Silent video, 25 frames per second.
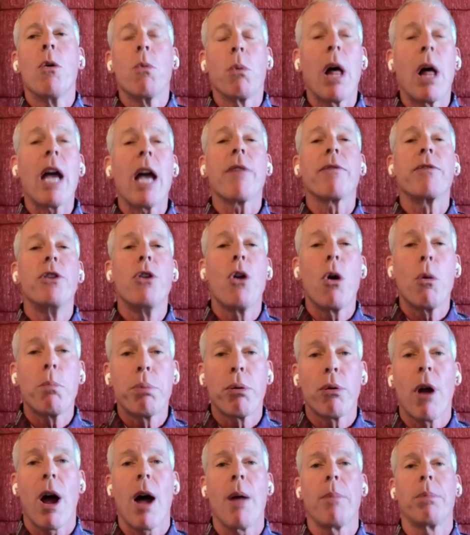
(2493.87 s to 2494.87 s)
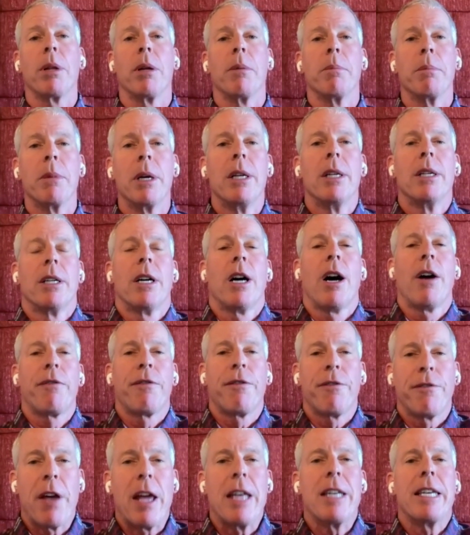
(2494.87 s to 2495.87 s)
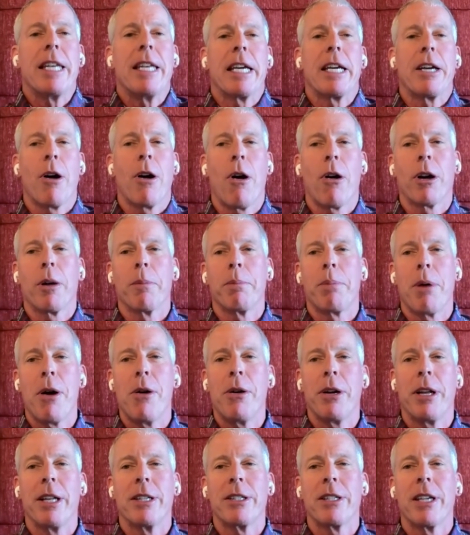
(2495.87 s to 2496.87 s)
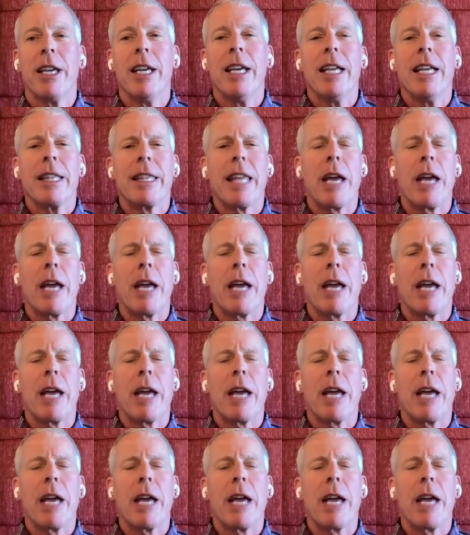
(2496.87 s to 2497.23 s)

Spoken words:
Well, I have no problem offending our opponents.